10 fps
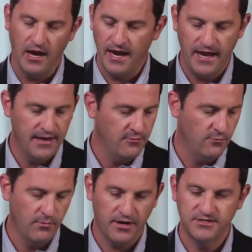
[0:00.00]

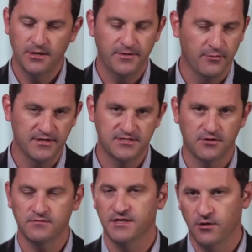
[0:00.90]
Marketopia, we
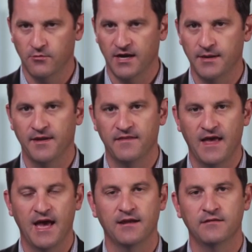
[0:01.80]
certainly don't recommend
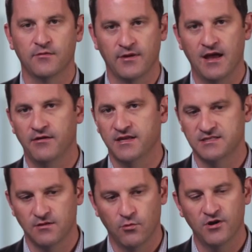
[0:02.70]
that. The reality
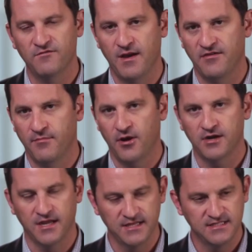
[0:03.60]
is that word of mouth
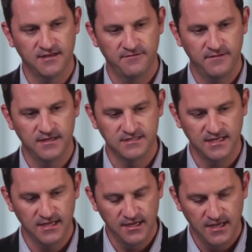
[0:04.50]
marketing is
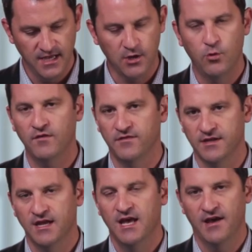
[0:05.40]
the
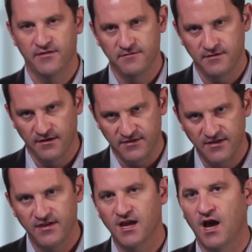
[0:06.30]
equivalent of
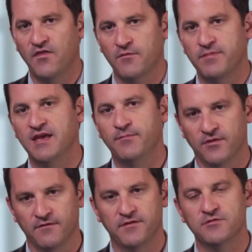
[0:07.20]
giving other
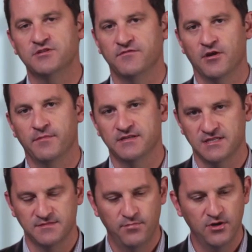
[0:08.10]
people the future of your
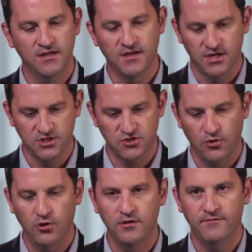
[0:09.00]
business, putting the
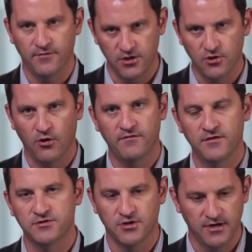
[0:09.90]
control for your
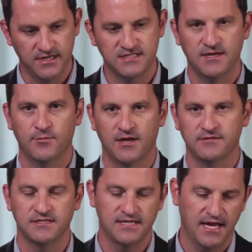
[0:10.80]
future in someone
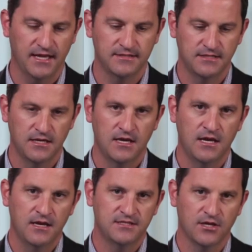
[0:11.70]
else's hands.
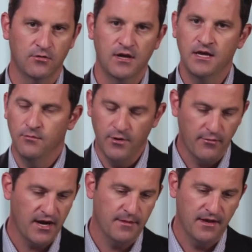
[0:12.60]
So we
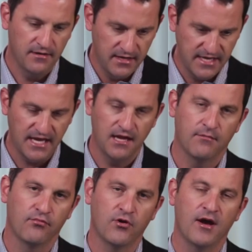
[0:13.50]
recommend taking
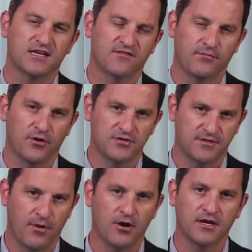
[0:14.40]
a proactive approach
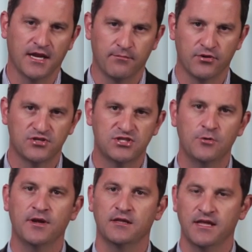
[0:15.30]
to marketing,
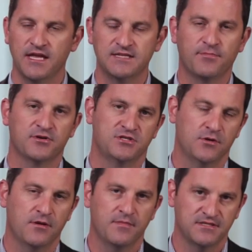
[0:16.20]
pursuing leads,
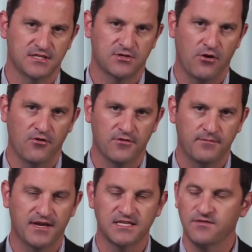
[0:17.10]
pursuing business growth,
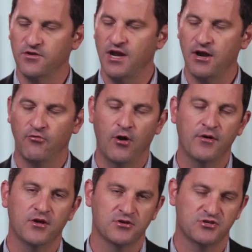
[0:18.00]
because if you're not
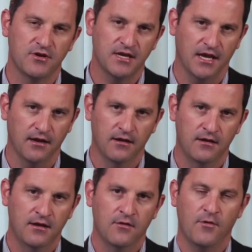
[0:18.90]
growing, you're shrinking.
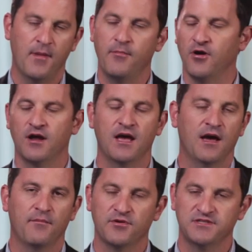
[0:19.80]
Remember,
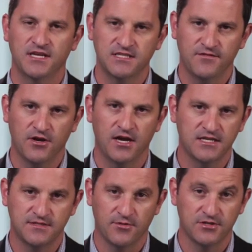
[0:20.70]
a percentage of your
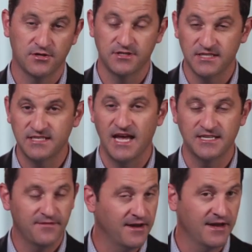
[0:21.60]
customers are
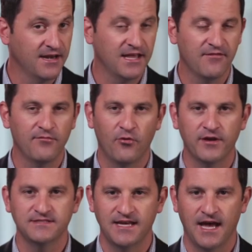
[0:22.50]
dissatisfied at any given
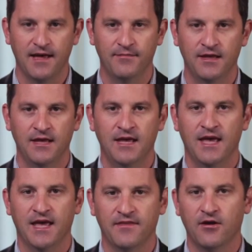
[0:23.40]
point in time,
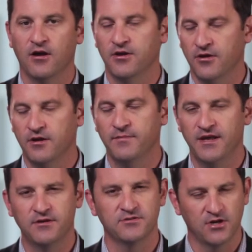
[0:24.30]
and your
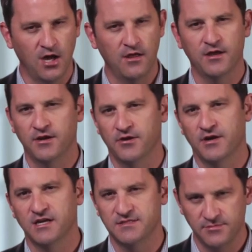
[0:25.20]
competitors are calling on your
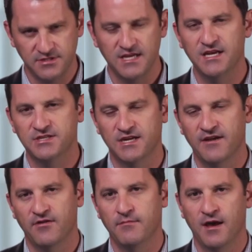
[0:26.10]
customers each and
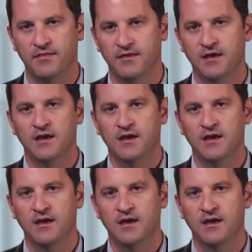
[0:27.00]
every month,